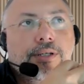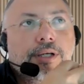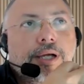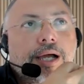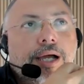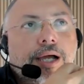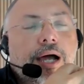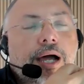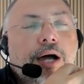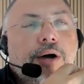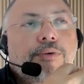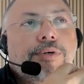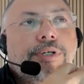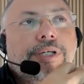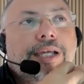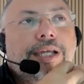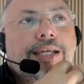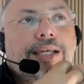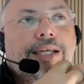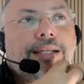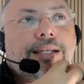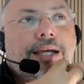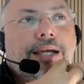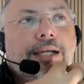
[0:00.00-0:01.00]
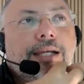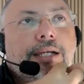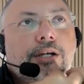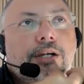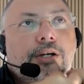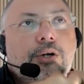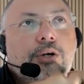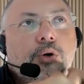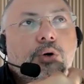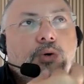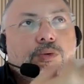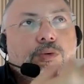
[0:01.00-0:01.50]
how can I
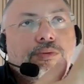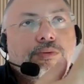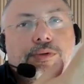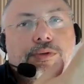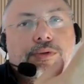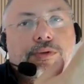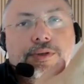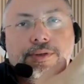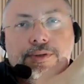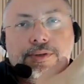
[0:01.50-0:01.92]
code